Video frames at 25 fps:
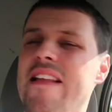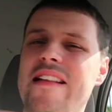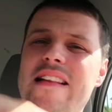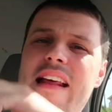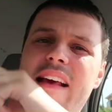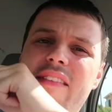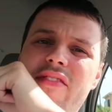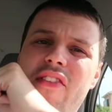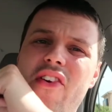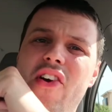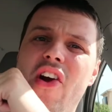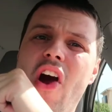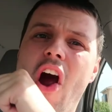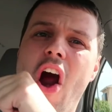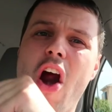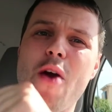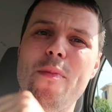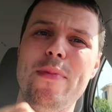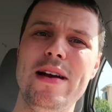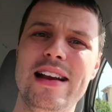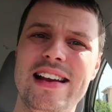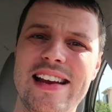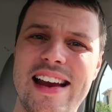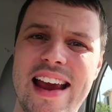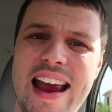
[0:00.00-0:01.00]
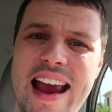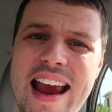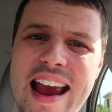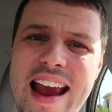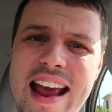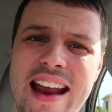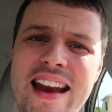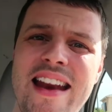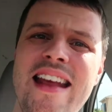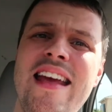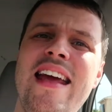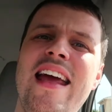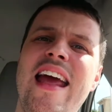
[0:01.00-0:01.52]
and they take the garbage
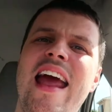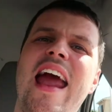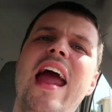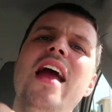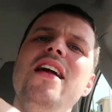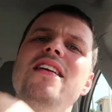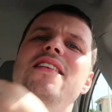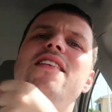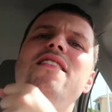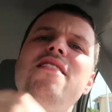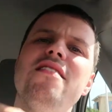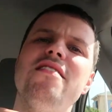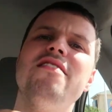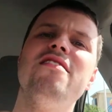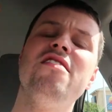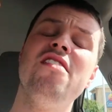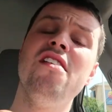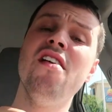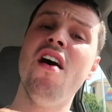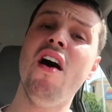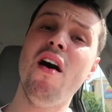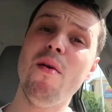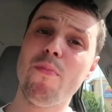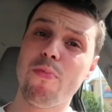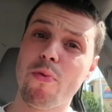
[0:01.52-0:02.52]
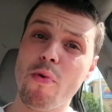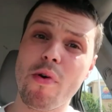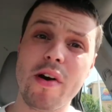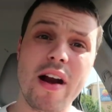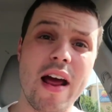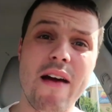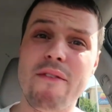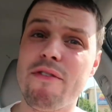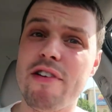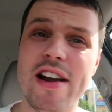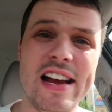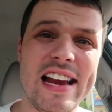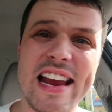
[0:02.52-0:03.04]
can and just dump
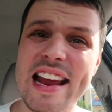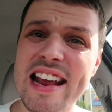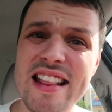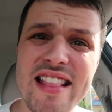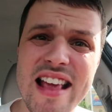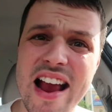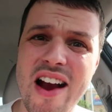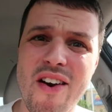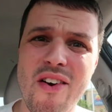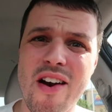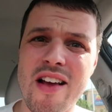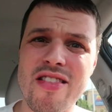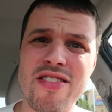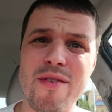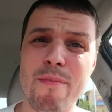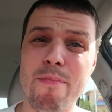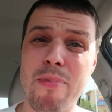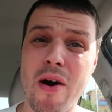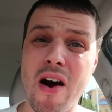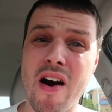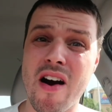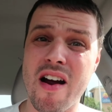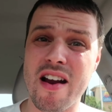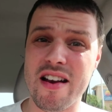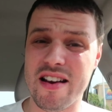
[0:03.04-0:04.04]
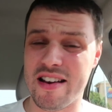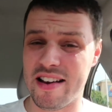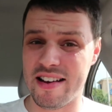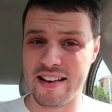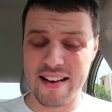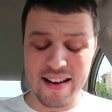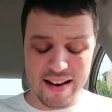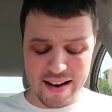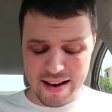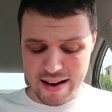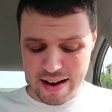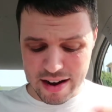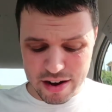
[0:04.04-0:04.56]
whatever's in there on the buns.
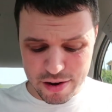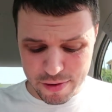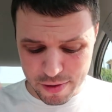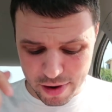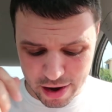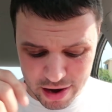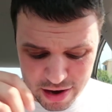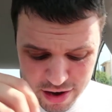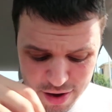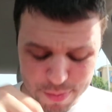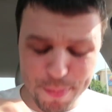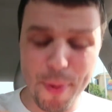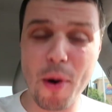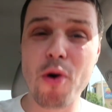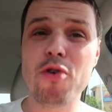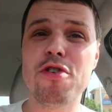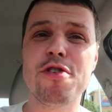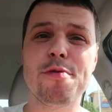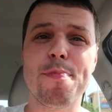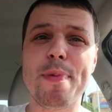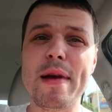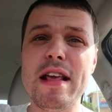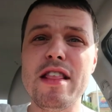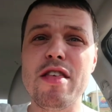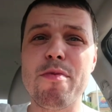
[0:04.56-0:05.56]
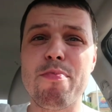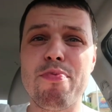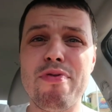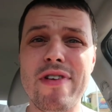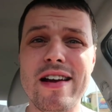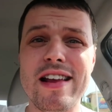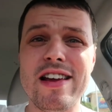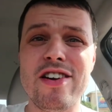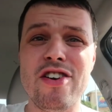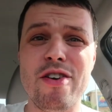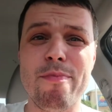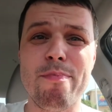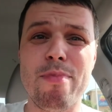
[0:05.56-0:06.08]
It's, it's supposed to be the
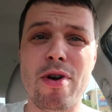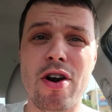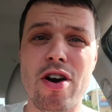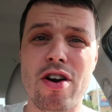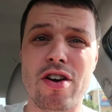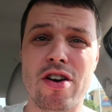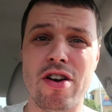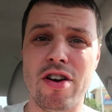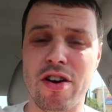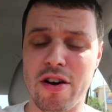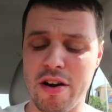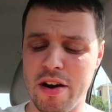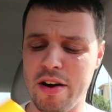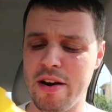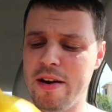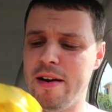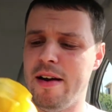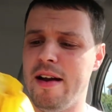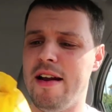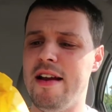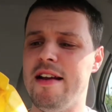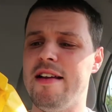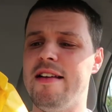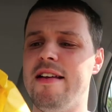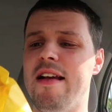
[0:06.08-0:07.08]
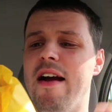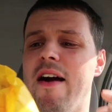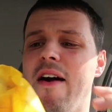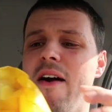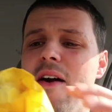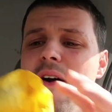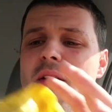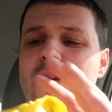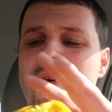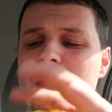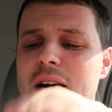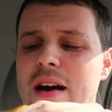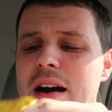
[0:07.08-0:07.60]
pretty good burger.
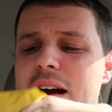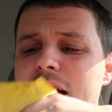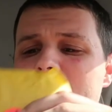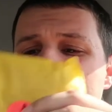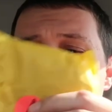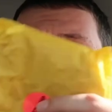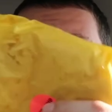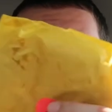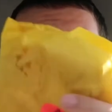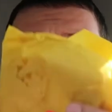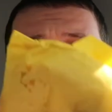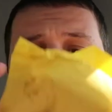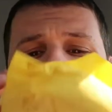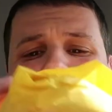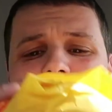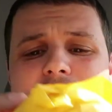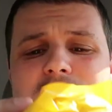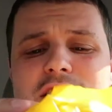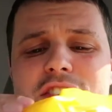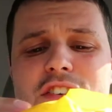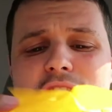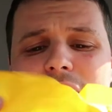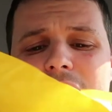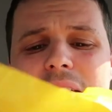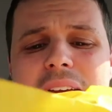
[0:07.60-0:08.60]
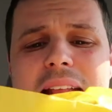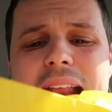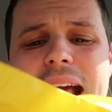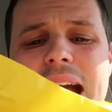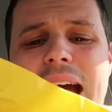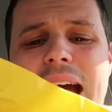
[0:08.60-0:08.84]
So, uh, let's try it